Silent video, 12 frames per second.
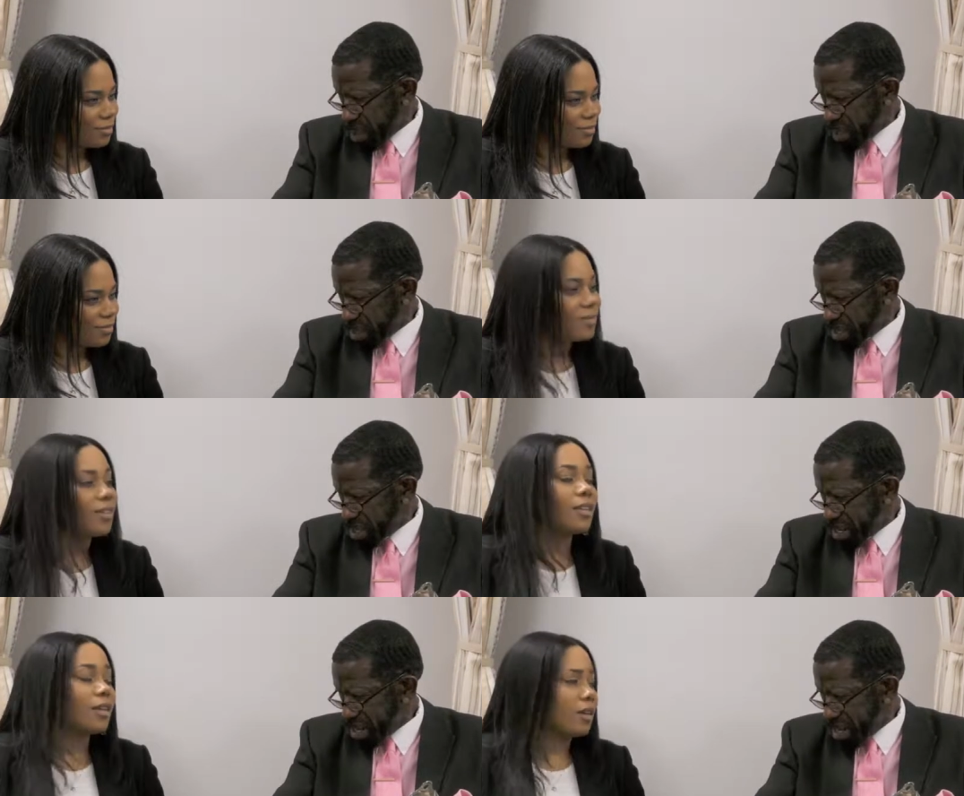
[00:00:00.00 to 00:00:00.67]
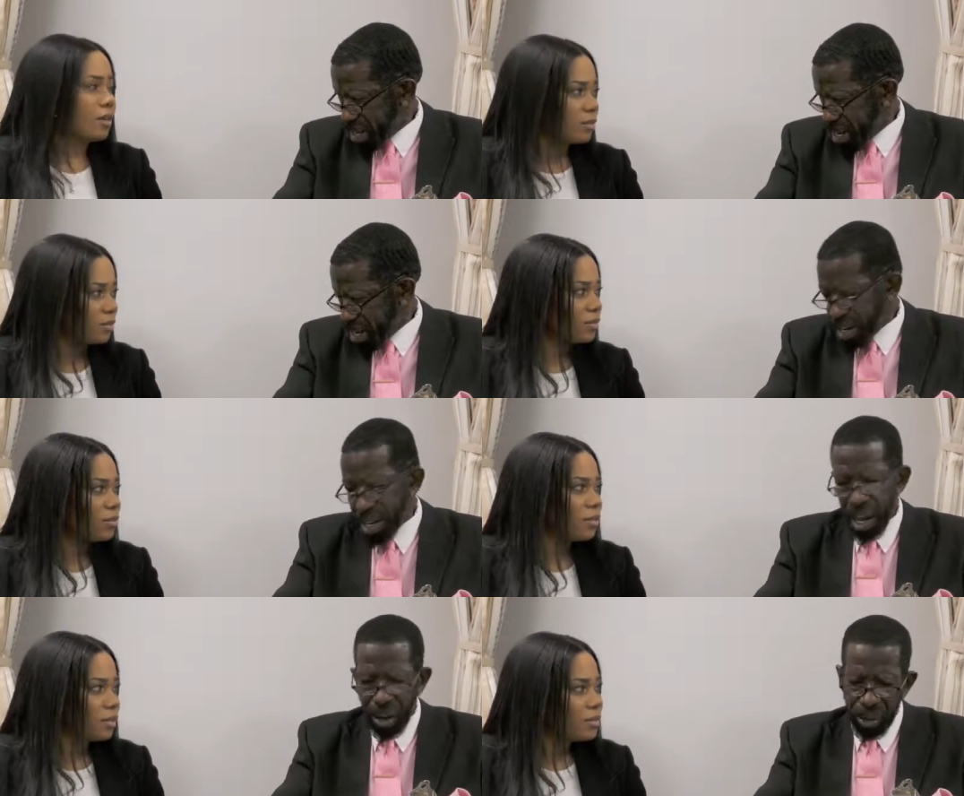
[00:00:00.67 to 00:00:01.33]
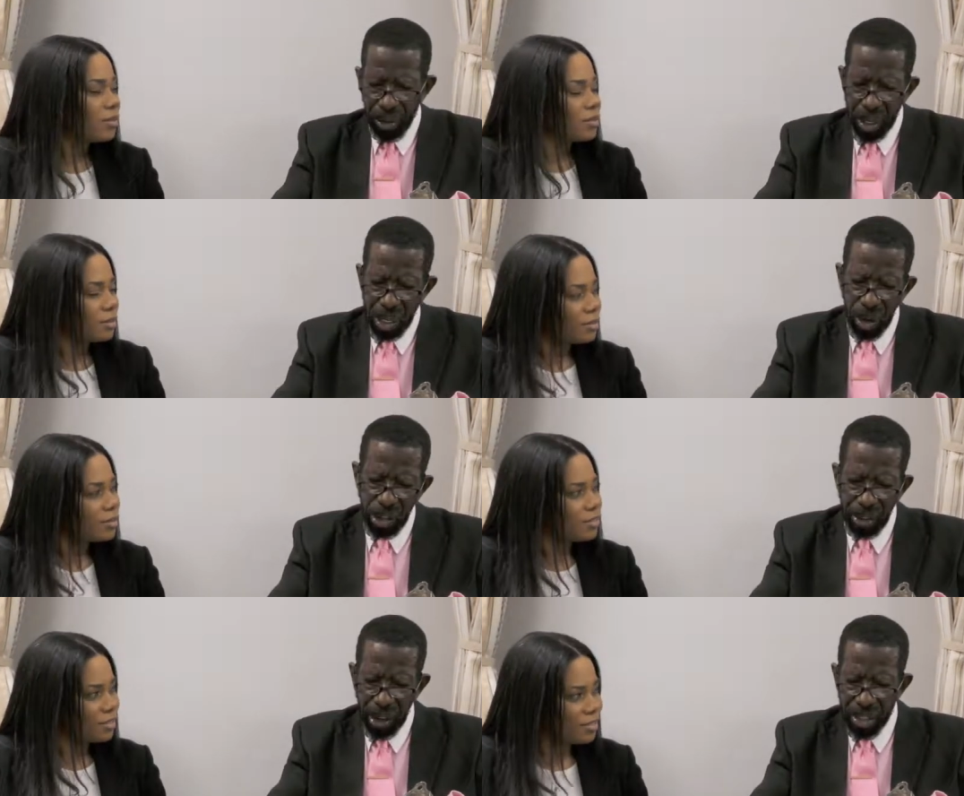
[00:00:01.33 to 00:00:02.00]
Speaker 1: else. Yeah. Now, we
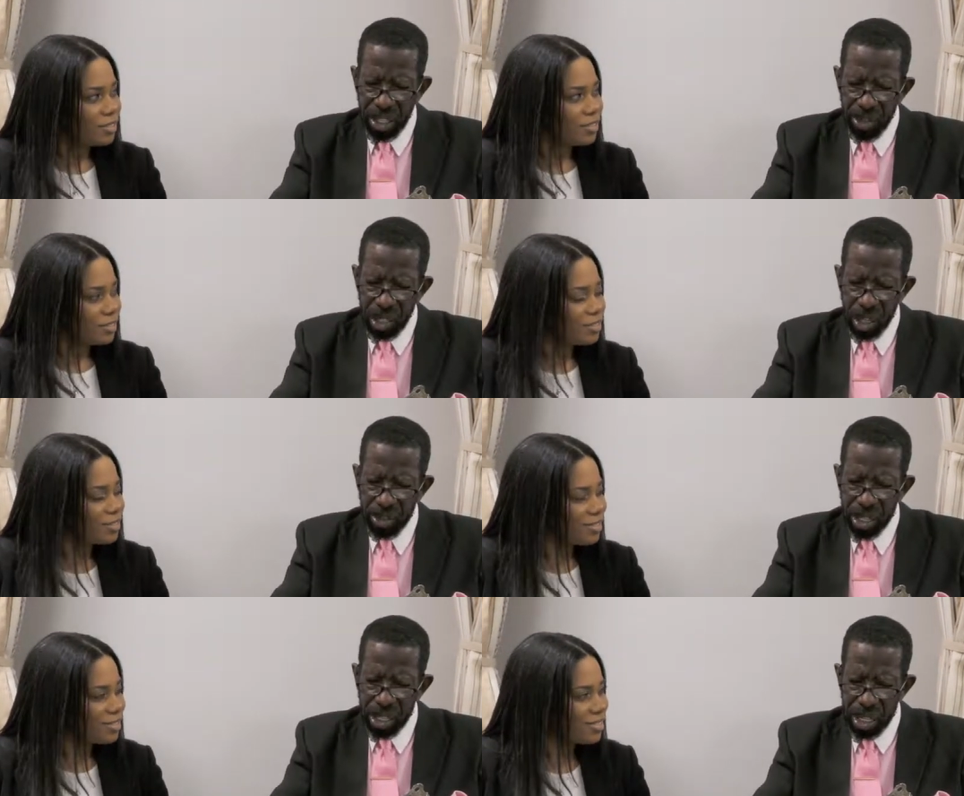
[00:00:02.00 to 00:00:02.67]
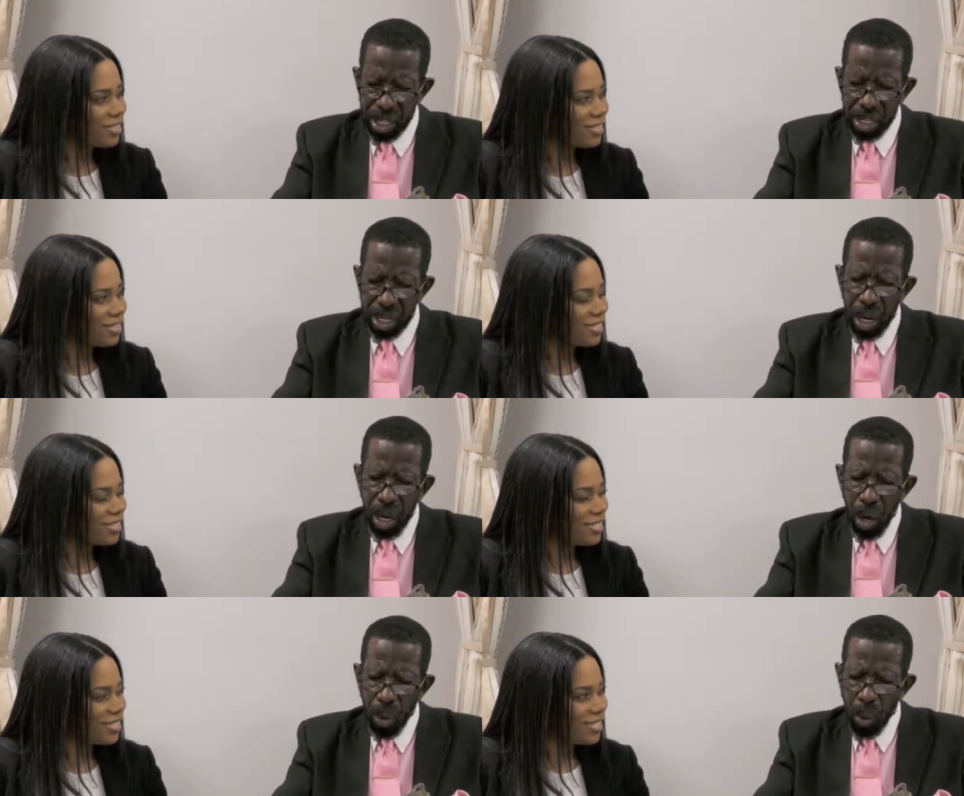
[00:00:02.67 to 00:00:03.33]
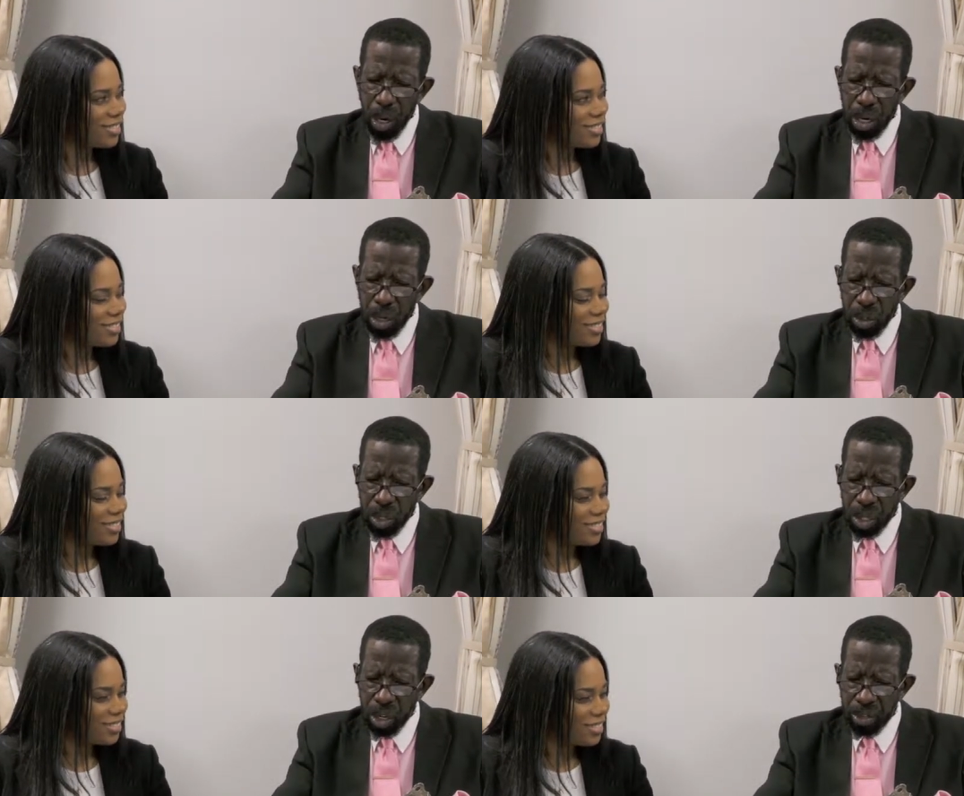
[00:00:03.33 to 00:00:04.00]
talked about some mm-hmm. services. What
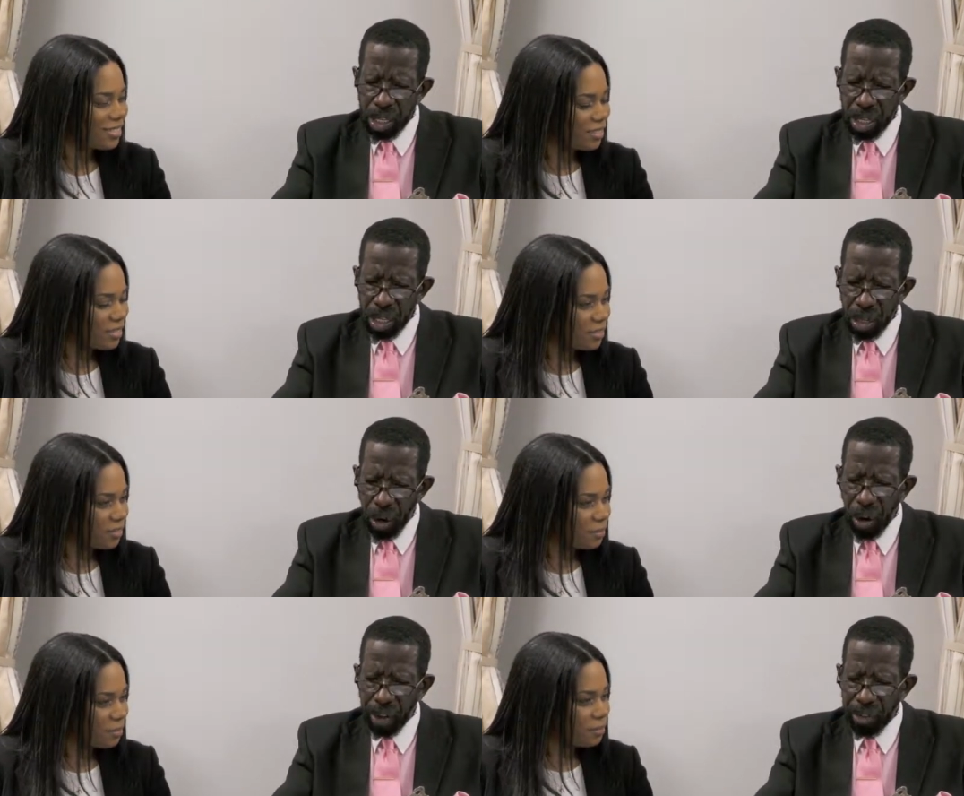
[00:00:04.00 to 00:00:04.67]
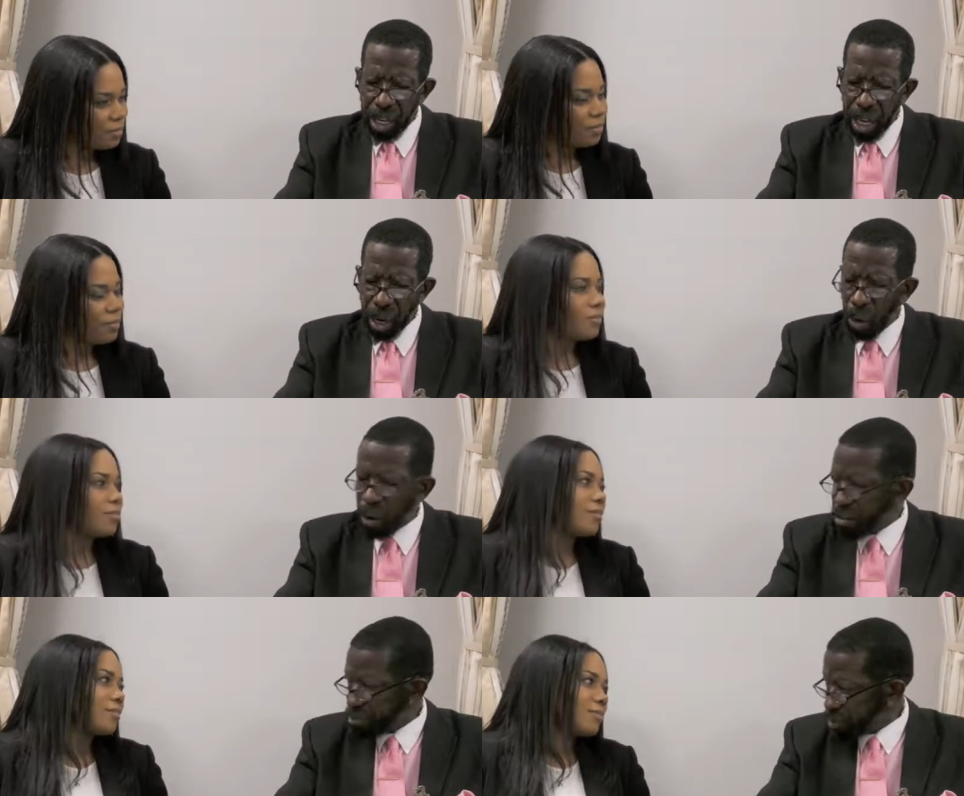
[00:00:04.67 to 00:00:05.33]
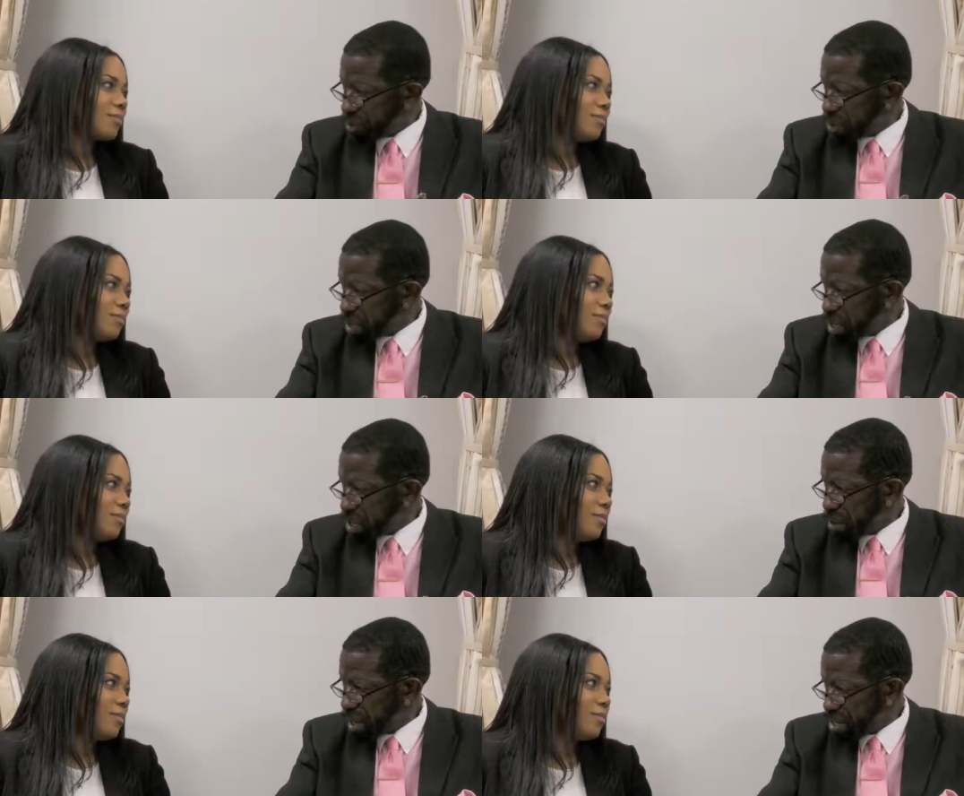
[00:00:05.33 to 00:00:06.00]
new services are being offered
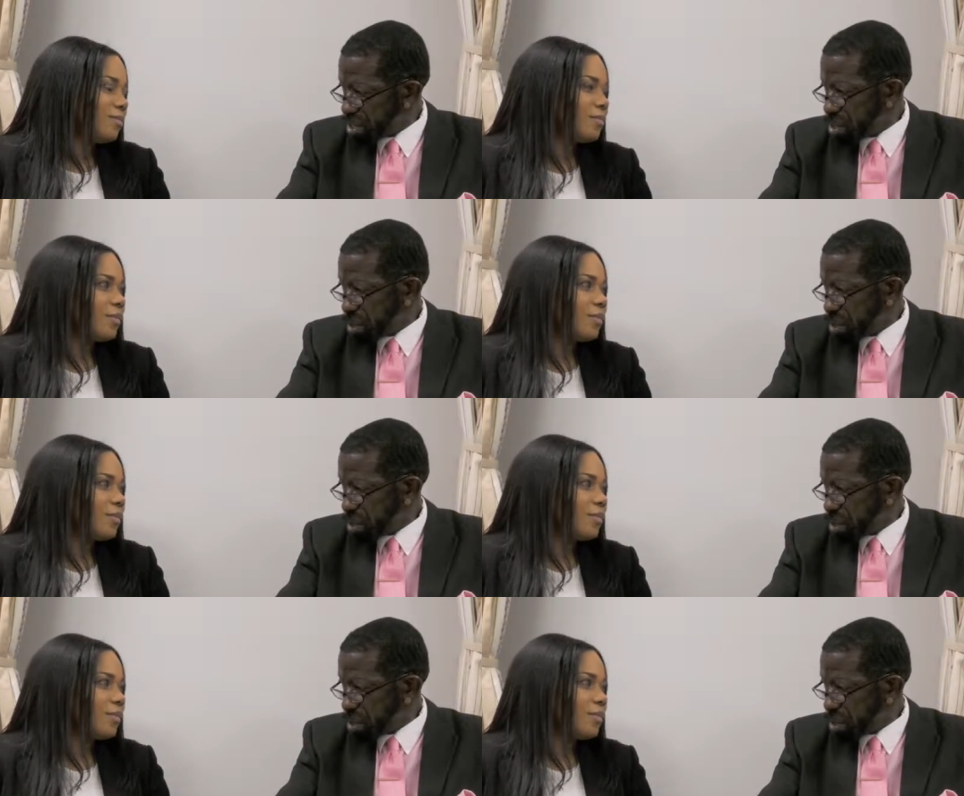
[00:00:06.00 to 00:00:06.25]
here at East